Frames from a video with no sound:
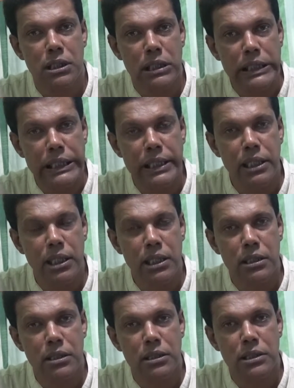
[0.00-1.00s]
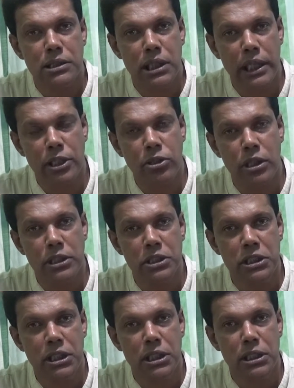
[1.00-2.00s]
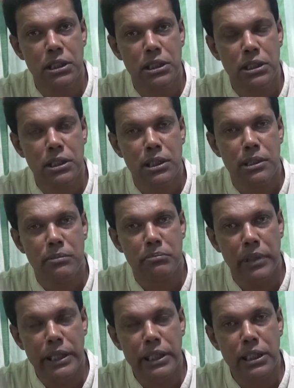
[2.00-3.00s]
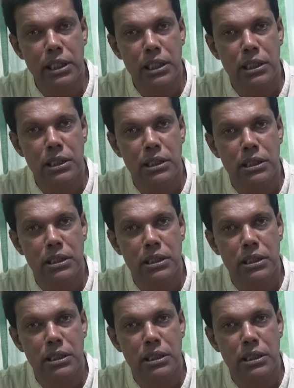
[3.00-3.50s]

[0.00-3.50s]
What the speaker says: legal, psychological, medical,